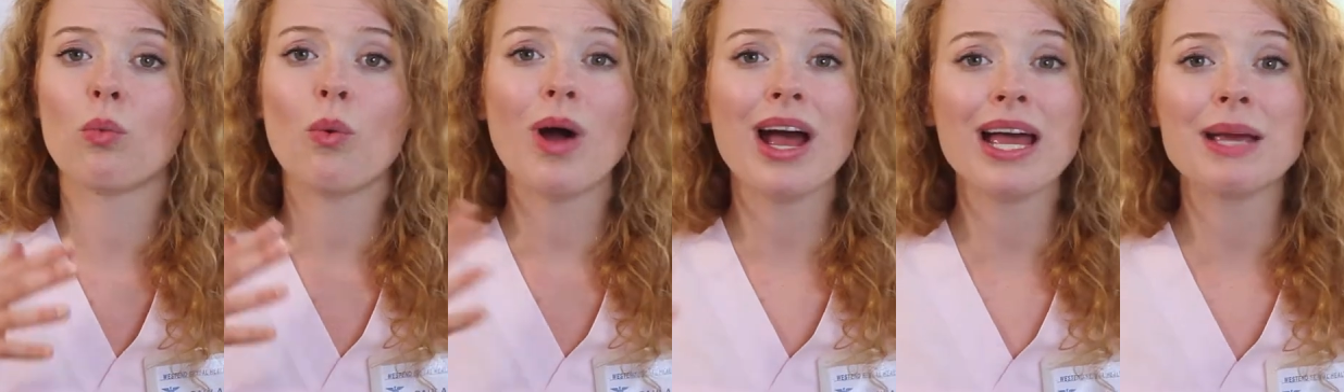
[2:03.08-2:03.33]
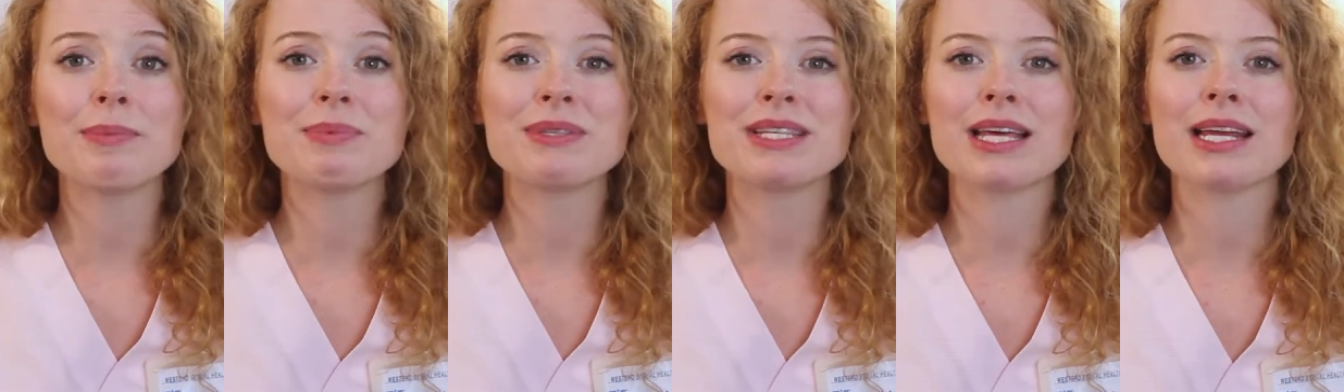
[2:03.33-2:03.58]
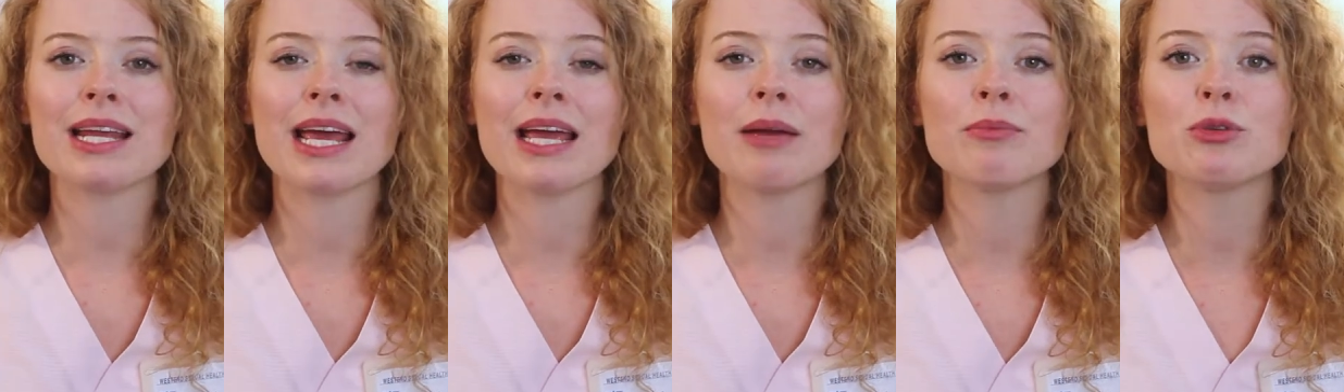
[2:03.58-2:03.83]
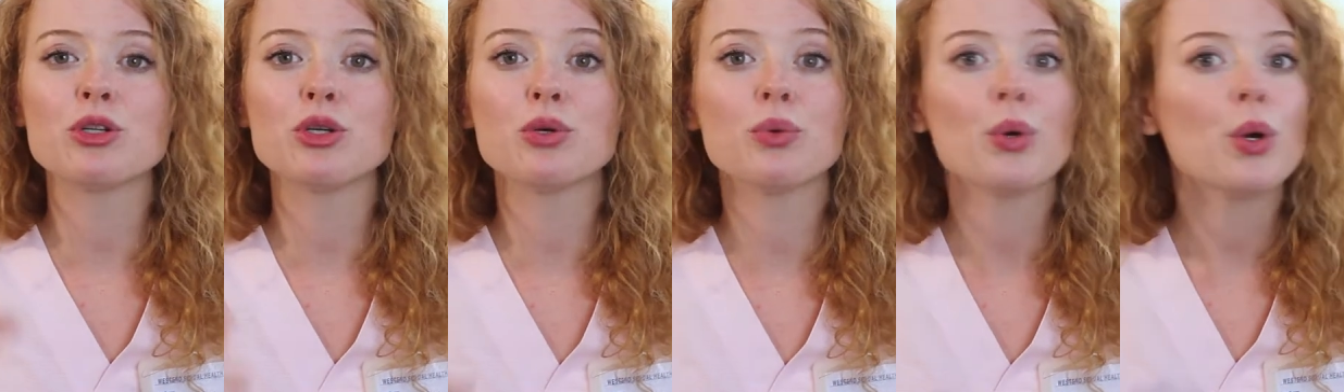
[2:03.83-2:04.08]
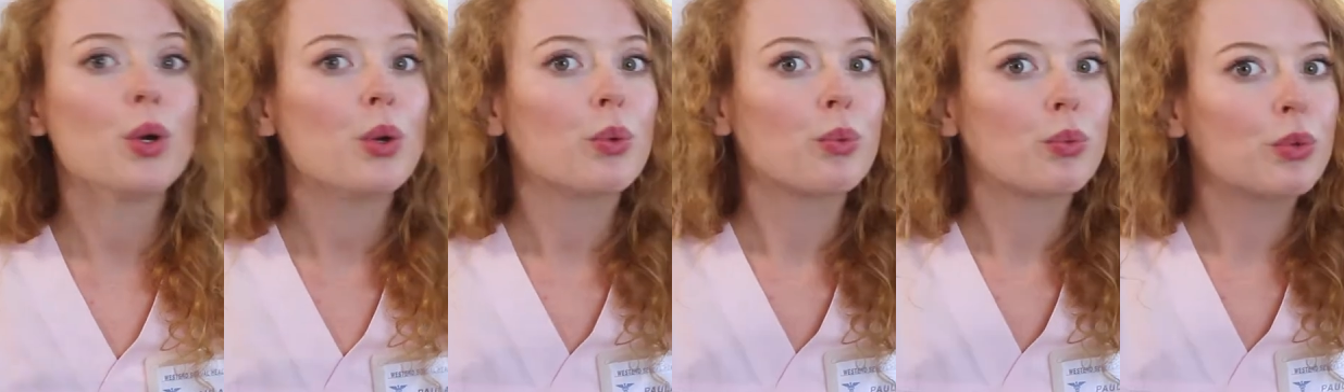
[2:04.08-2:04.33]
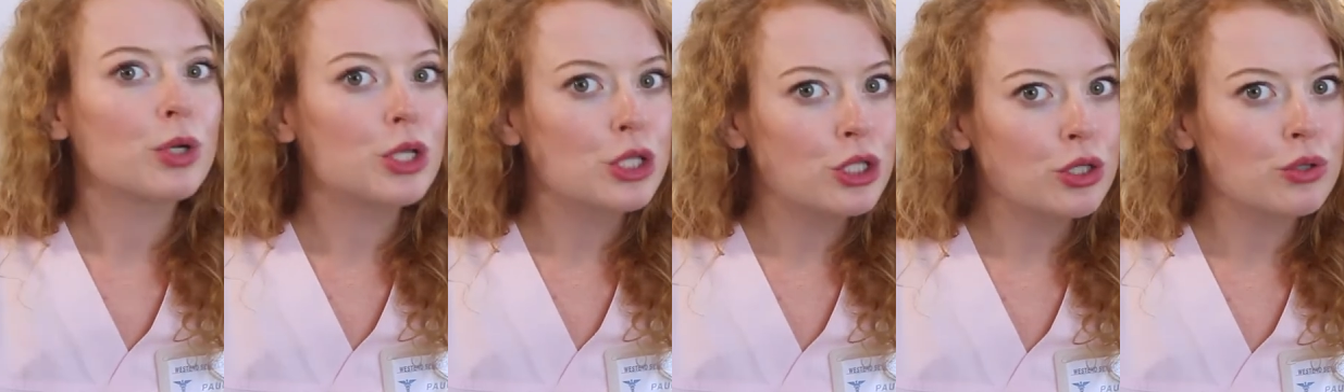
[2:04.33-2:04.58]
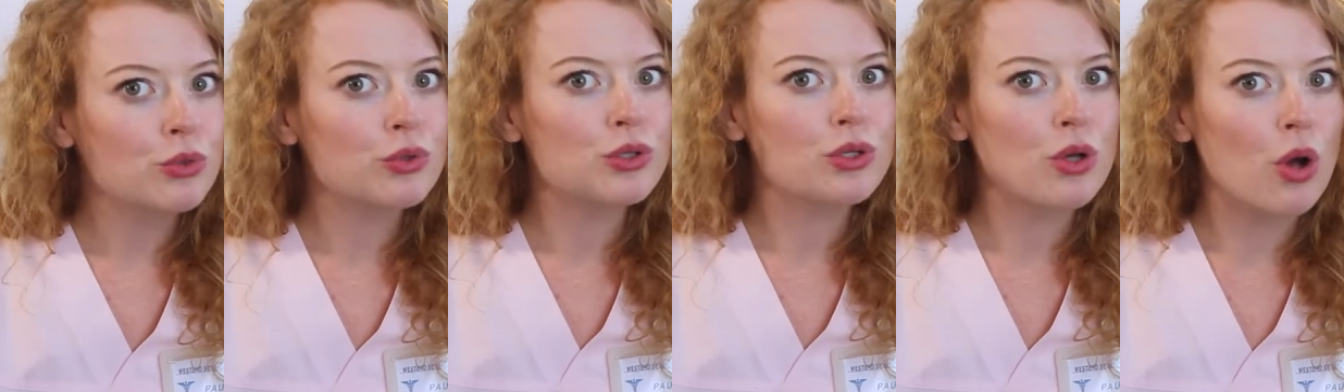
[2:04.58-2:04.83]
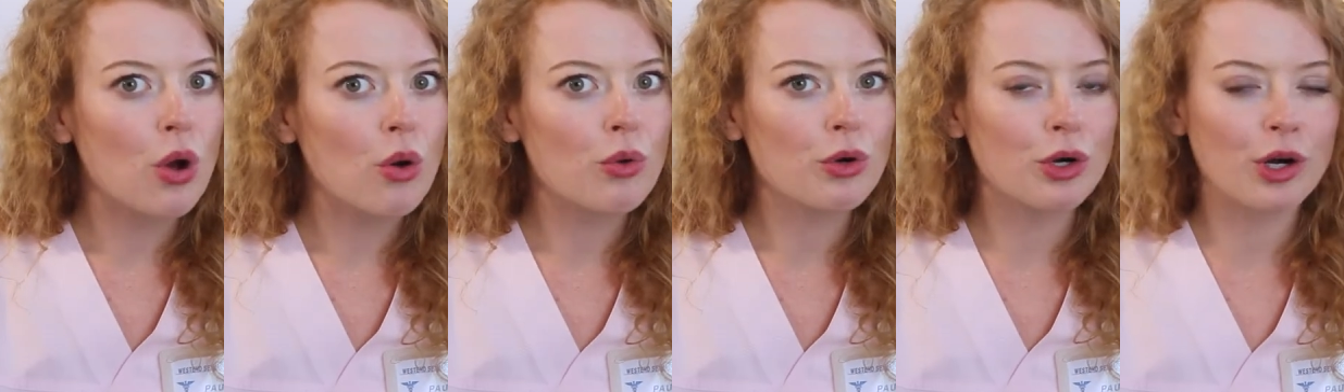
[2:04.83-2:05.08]
wipes that aim to
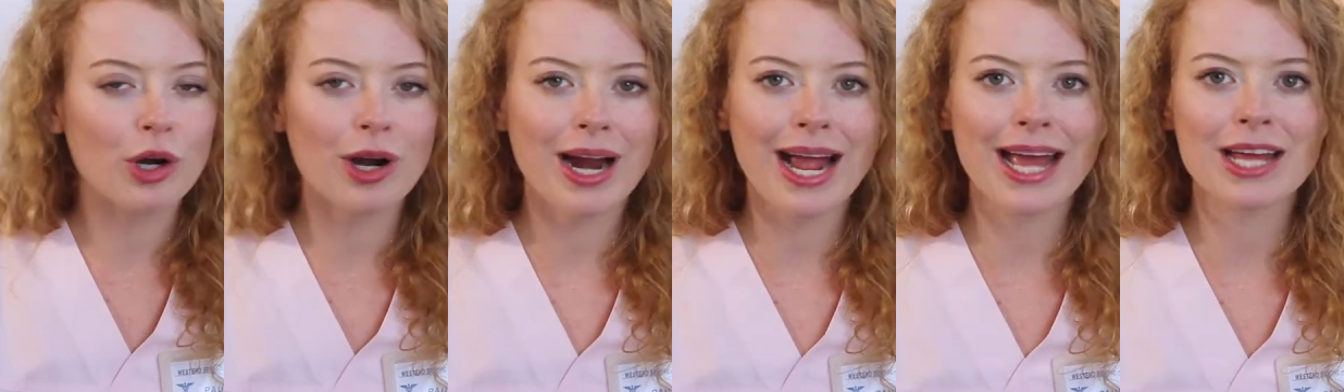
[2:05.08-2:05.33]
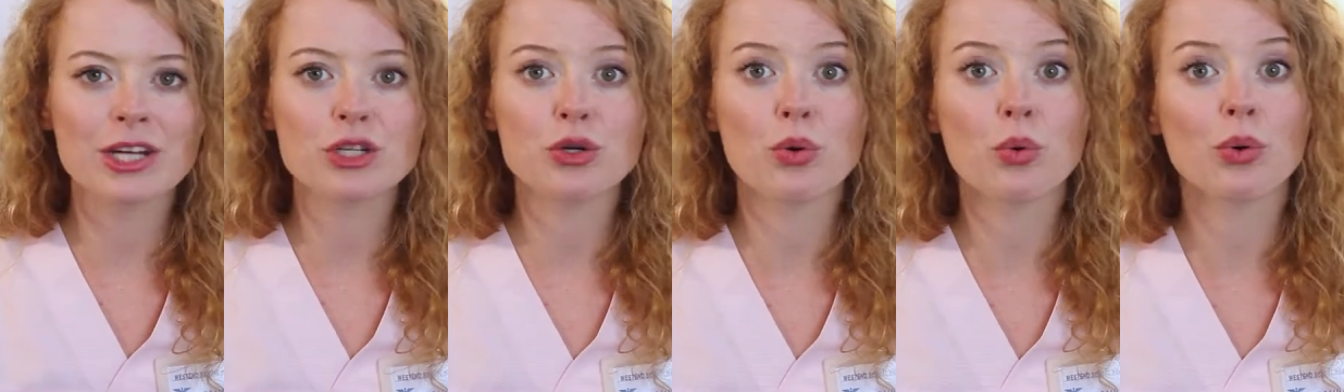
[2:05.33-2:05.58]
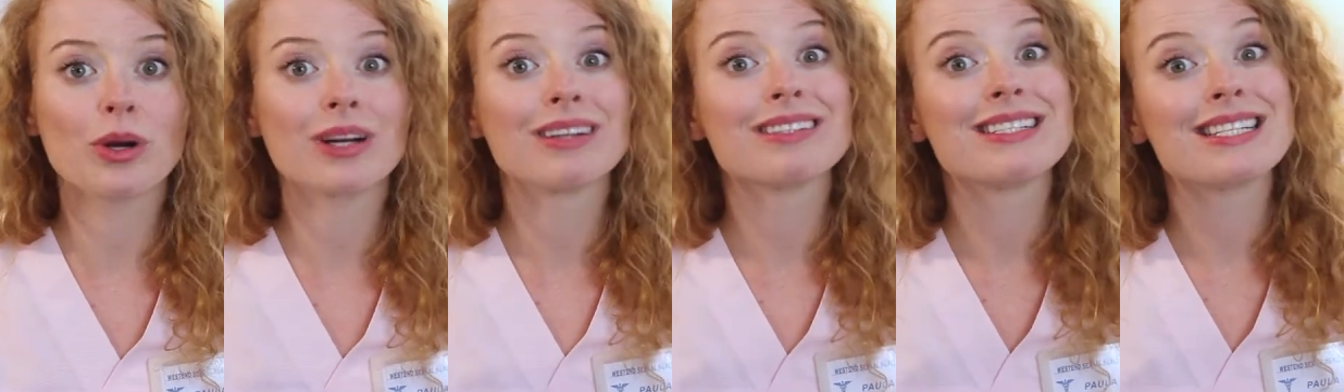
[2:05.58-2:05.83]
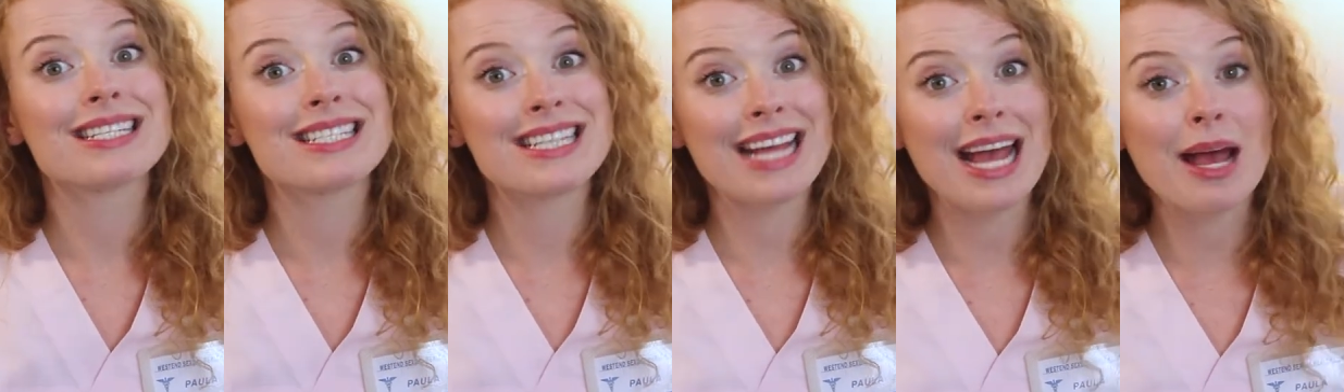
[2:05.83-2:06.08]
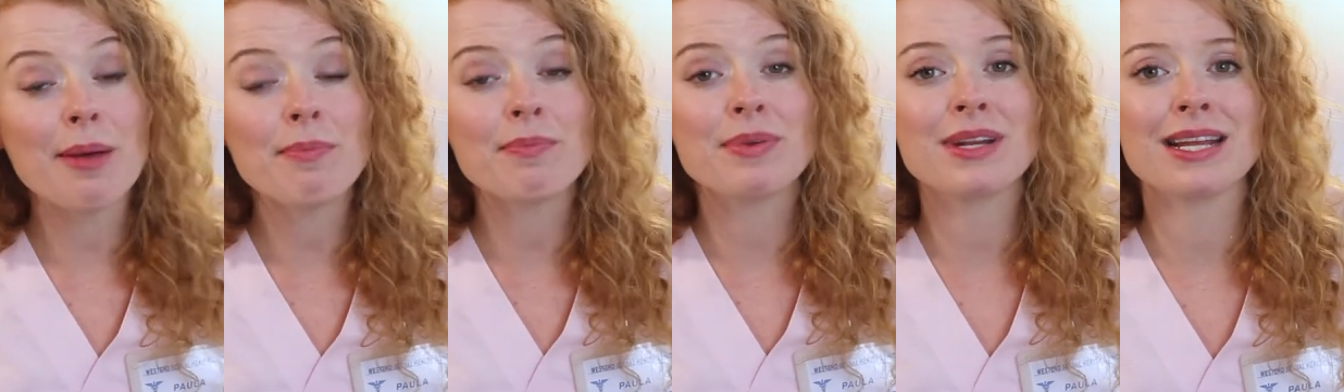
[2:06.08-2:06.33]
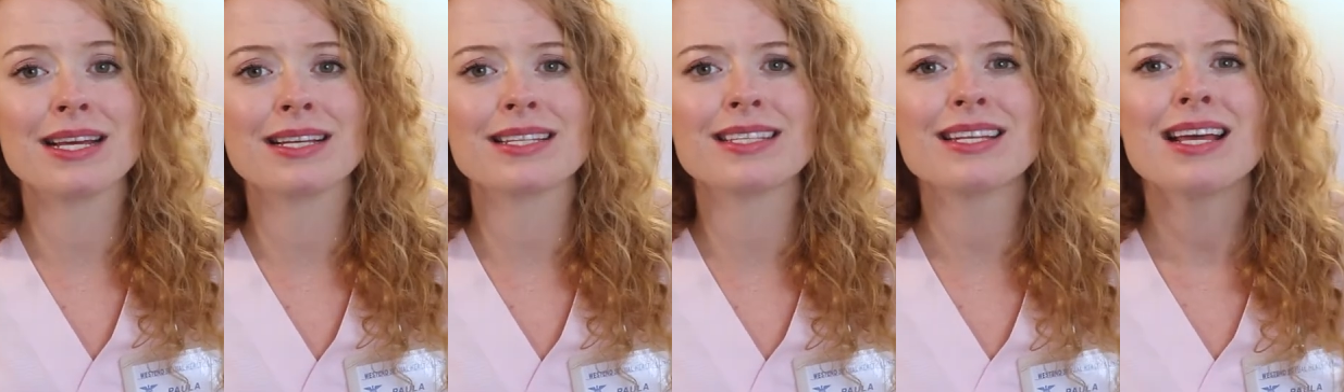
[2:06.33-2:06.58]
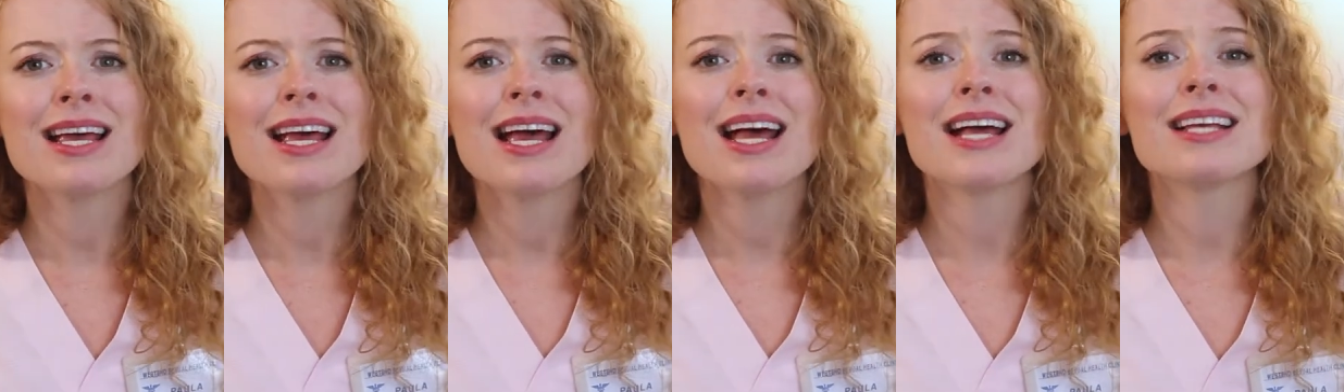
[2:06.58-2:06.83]
reduce odor and or dampness,